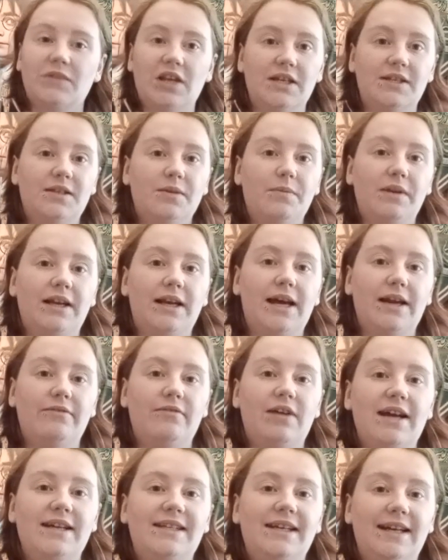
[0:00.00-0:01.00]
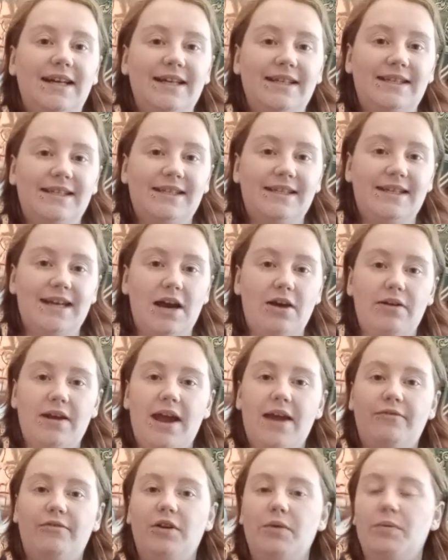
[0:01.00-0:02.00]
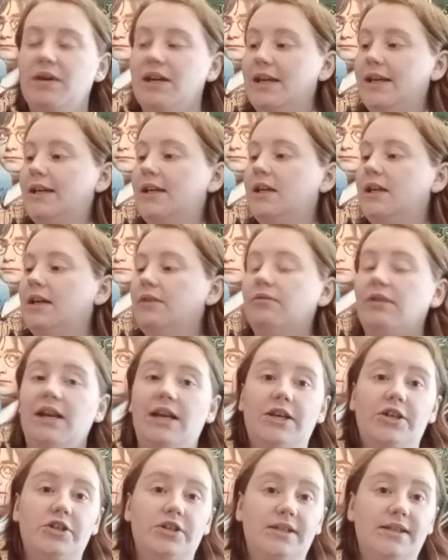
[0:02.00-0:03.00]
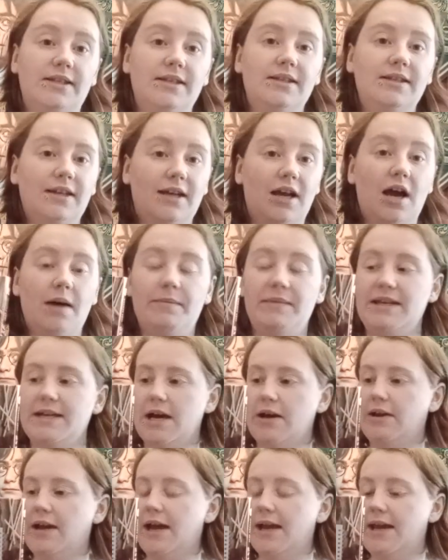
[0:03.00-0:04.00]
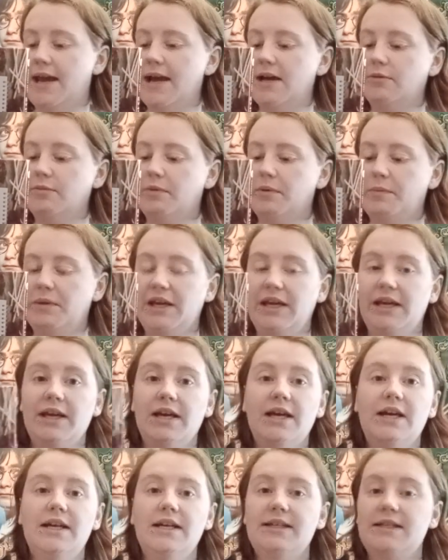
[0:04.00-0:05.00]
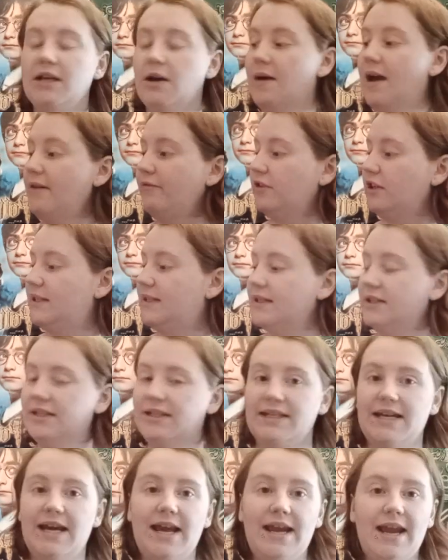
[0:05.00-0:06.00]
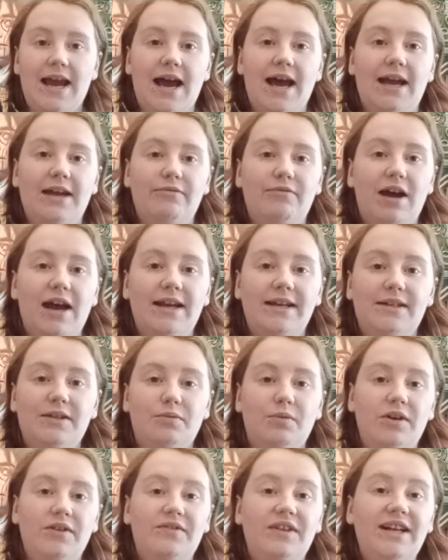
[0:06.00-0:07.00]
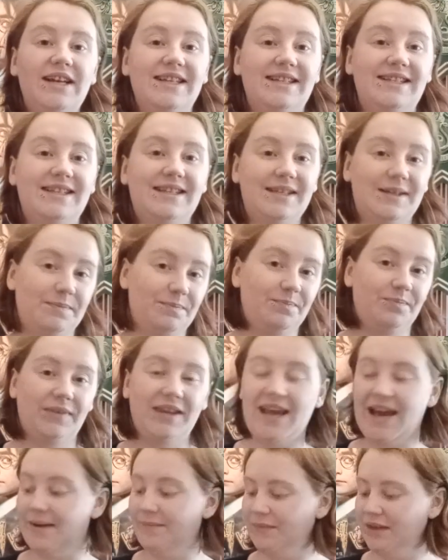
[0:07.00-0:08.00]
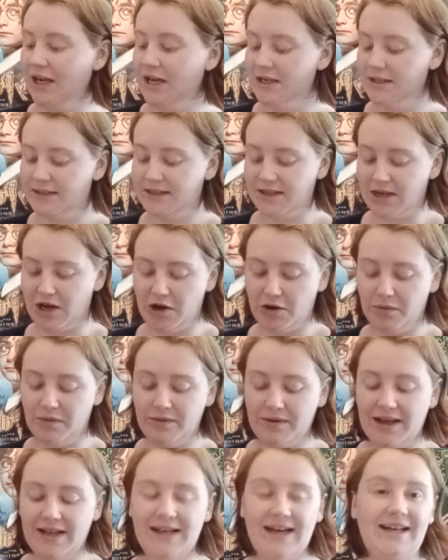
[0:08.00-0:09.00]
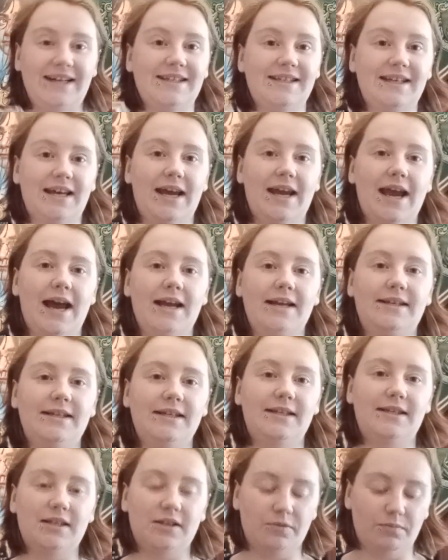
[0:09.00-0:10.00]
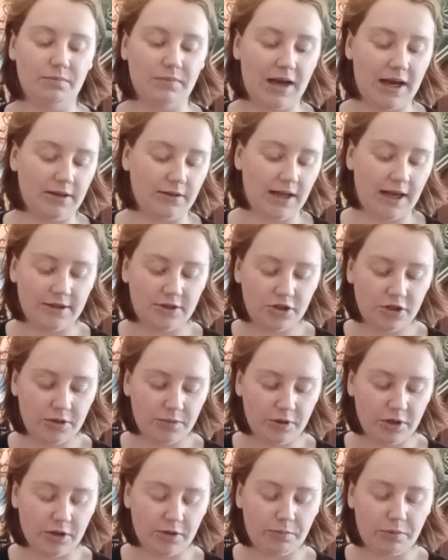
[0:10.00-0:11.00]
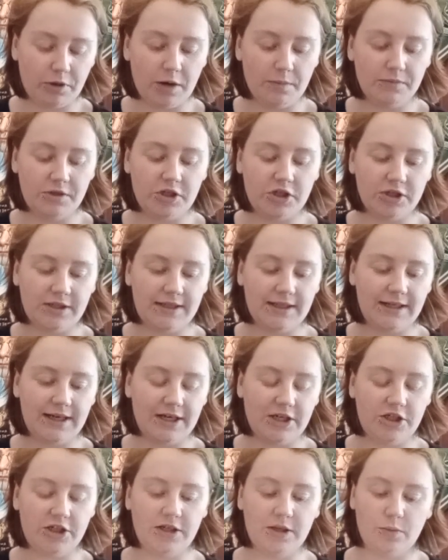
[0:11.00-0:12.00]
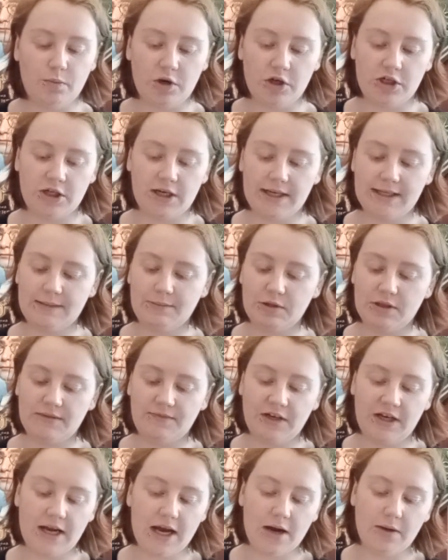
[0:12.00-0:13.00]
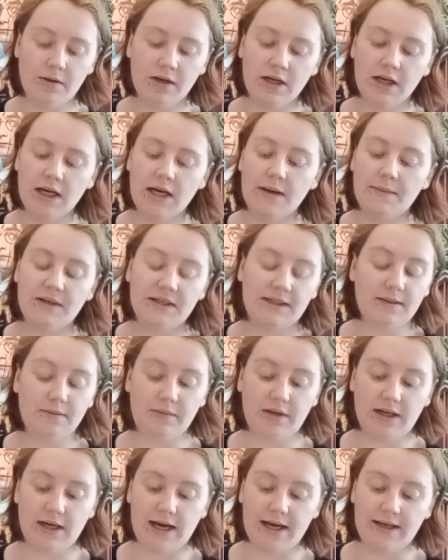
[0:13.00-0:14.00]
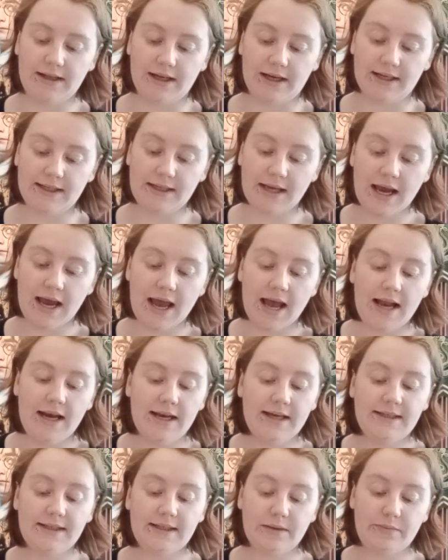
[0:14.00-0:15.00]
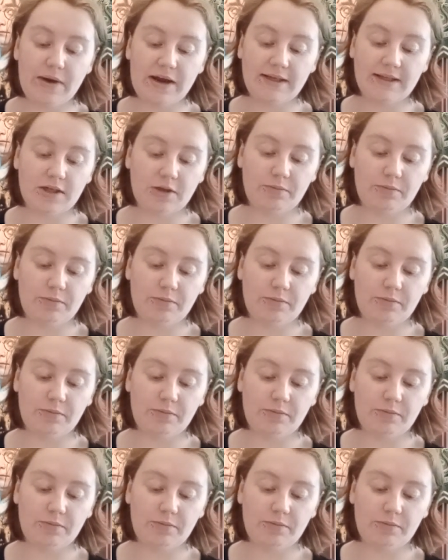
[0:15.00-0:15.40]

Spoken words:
something like writing lists down every week really does calm me down and help me. So every Sunday I write to one of the lists. Yeah, so like I say, I did some, I'll do you another prompt just in case you didn't watch last month's video, but something like this. List the best